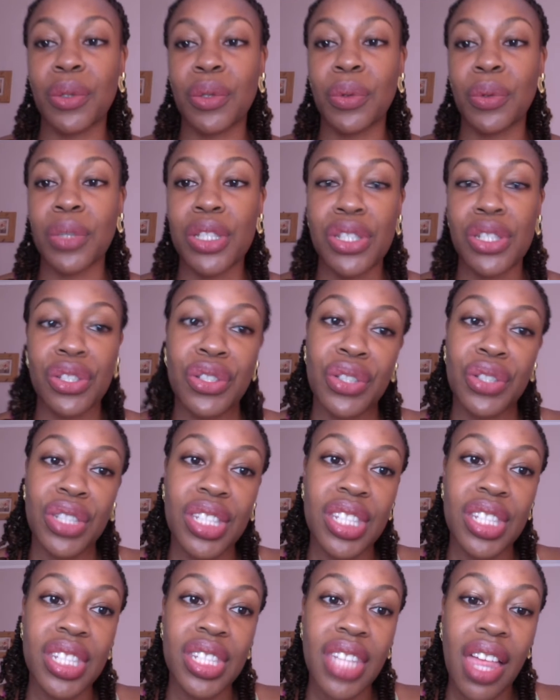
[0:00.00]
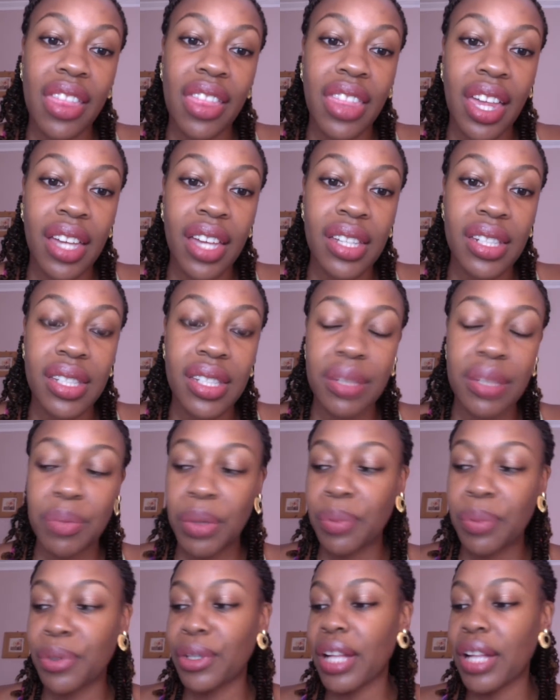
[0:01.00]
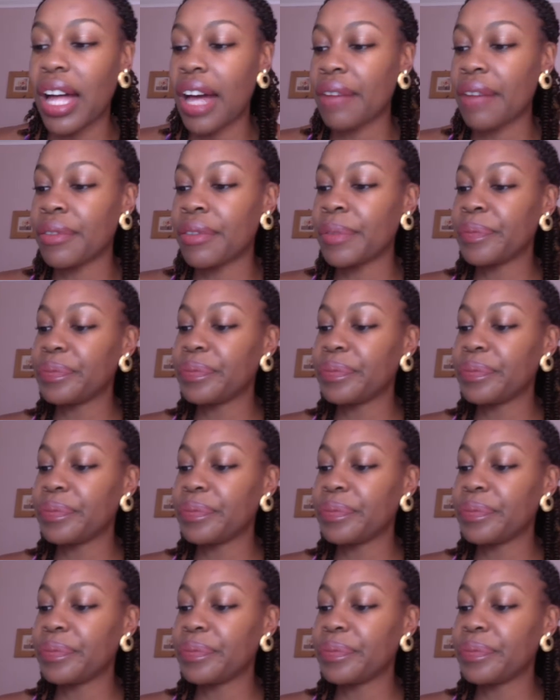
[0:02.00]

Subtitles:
questions that people have.